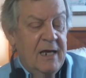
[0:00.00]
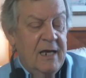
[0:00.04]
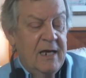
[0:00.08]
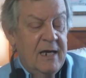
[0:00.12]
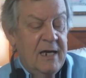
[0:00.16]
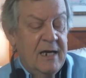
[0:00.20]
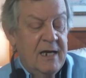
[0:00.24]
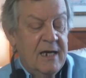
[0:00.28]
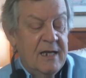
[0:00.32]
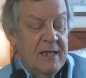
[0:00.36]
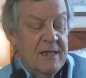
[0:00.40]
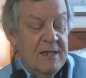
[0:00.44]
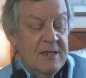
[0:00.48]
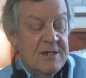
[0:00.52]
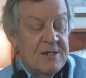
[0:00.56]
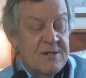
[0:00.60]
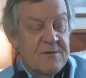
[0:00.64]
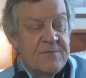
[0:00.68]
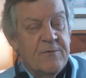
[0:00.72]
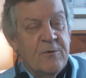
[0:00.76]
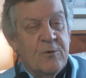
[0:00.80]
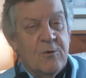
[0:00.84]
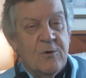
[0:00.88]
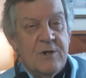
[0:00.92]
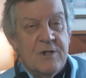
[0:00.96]
and
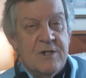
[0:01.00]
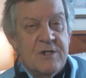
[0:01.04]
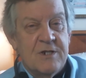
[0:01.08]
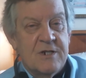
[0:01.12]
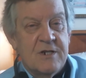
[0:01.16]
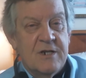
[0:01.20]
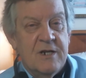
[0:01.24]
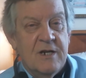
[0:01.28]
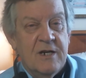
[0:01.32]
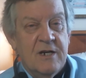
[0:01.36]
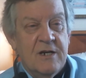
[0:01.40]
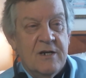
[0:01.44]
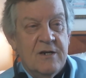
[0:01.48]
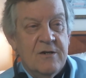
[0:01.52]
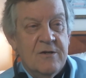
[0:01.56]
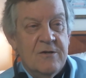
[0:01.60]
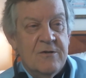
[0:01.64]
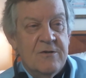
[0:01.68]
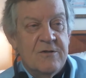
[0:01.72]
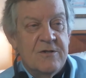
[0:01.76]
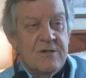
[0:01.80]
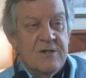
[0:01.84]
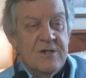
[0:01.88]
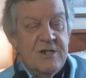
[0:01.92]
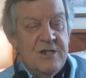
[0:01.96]
this voice
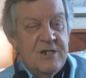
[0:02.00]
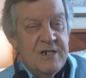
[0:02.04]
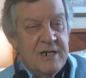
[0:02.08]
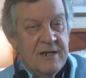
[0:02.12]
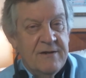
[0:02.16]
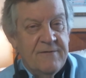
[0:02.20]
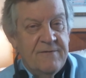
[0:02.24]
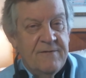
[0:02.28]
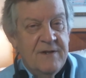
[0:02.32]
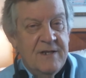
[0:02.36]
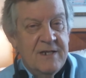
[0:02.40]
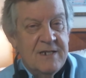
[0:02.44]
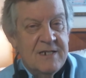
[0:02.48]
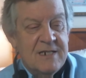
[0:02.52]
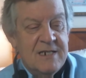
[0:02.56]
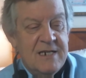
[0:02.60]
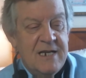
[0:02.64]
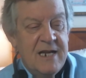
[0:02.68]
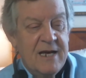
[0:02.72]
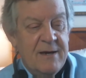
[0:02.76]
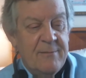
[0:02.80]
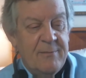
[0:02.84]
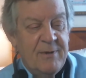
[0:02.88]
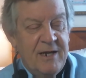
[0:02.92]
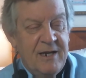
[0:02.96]
goes, Jeff, it's
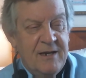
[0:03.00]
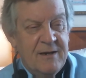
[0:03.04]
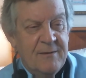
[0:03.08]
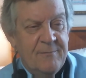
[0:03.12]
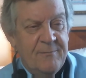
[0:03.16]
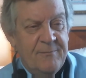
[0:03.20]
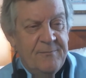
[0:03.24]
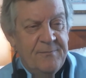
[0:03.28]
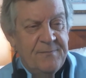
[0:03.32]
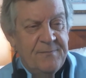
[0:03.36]
Debbie.